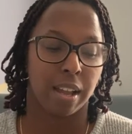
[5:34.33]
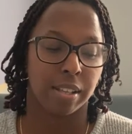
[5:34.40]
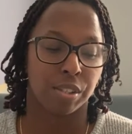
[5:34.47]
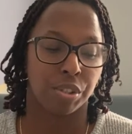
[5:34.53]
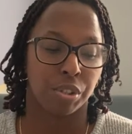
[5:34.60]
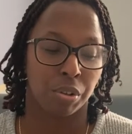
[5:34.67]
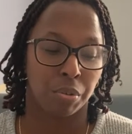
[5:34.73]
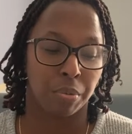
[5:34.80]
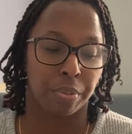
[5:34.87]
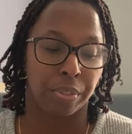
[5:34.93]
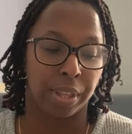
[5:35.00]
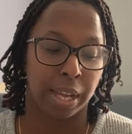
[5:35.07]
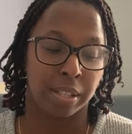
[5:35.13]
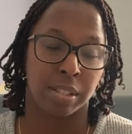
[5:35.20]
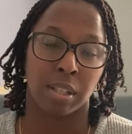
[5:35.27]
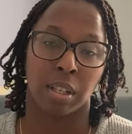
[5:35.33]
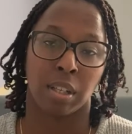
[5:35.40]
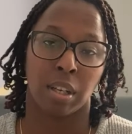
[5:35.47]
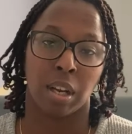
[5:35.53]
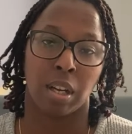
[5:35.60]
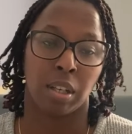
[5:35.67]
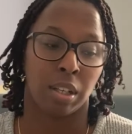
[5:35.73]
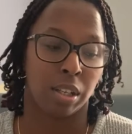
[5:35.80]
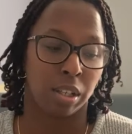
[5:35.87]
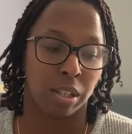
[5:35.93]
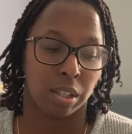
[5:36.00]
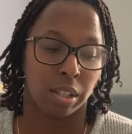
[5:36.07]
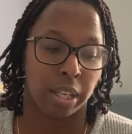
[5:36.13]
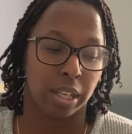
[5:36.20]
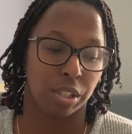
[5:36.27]
So that's a
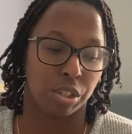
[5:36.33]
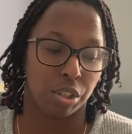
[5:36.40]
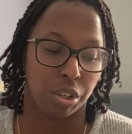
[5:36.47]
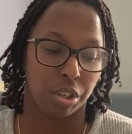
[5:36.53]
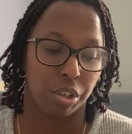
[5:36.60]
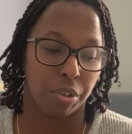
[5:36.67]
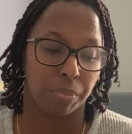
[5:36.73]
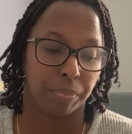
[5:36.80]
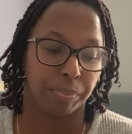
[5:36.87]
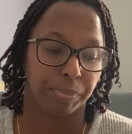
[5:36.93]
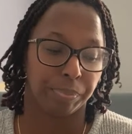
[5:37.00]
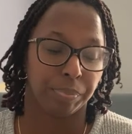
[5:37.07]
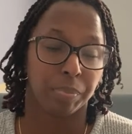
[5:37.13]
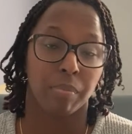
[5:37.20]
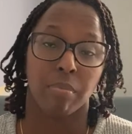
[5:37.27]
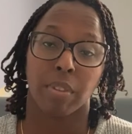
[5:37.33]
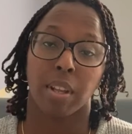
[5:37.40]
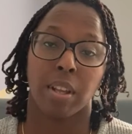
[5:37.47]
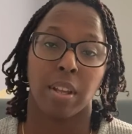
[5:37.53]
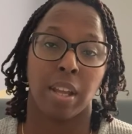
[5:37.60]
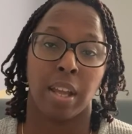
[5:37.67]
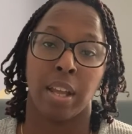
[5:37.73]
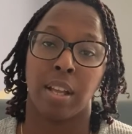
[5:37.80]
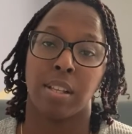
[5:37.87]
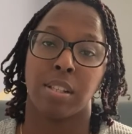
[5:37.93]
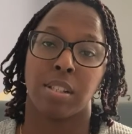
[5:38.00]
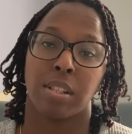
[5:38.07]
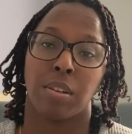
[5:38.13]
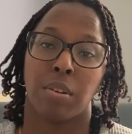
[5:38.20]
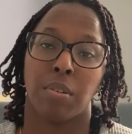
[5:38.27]
good thing to do. And
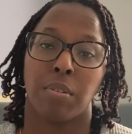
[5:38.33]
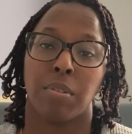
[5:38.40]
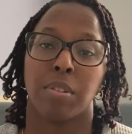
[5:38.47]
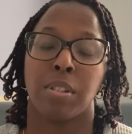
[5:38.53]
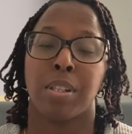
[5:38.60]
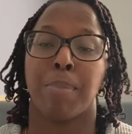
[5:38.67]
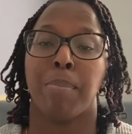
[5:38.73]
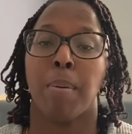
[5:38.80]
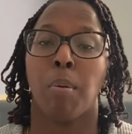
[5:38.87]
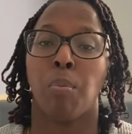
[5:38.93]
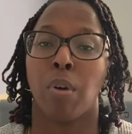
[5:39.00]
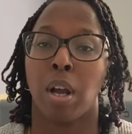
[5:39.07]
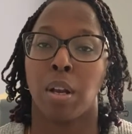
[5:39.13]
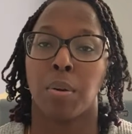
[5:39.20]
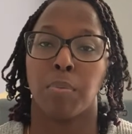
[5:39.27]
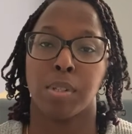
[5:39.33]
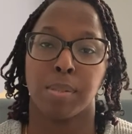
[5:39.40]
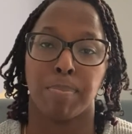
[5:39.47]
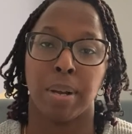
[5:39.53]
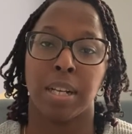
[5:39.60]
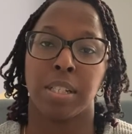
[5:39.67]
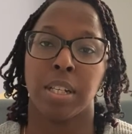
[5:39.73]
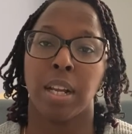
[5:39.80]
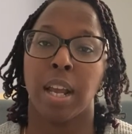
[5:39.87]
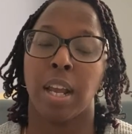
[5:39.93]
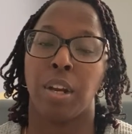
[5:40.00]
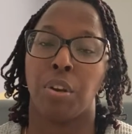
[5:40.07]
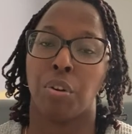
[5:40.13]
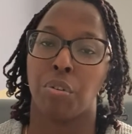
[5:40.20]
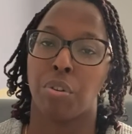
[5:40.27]
so tip number 1 was budget
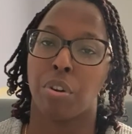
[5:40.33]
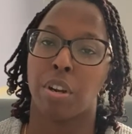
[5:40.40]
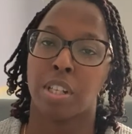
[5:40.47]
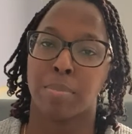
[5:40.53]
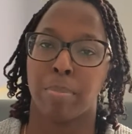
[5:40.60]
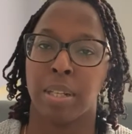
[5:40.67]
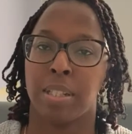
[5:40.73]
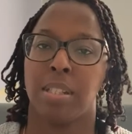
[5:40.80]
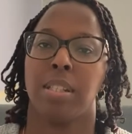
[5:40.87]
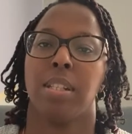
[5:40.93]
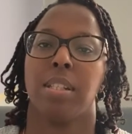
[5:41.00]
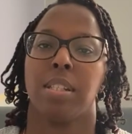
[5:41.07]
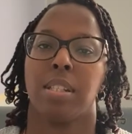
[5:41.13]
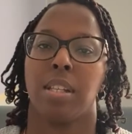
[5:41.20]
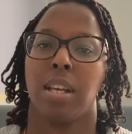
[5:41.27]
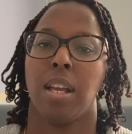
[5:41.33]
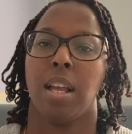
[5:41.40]
and know your expenses.